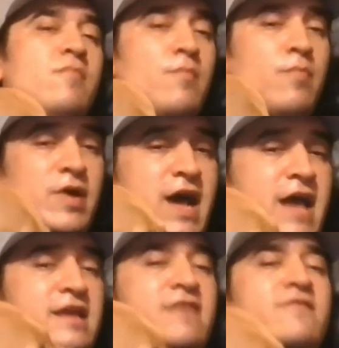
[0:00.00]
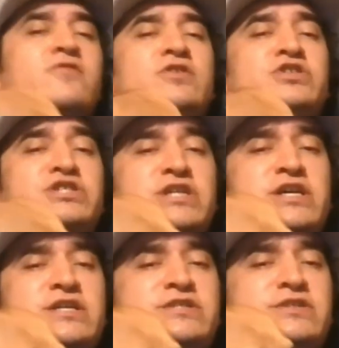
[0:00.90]
but I give it to her. She
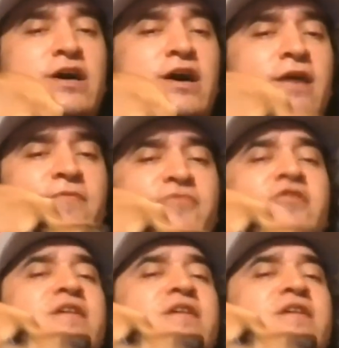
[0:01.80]
is 30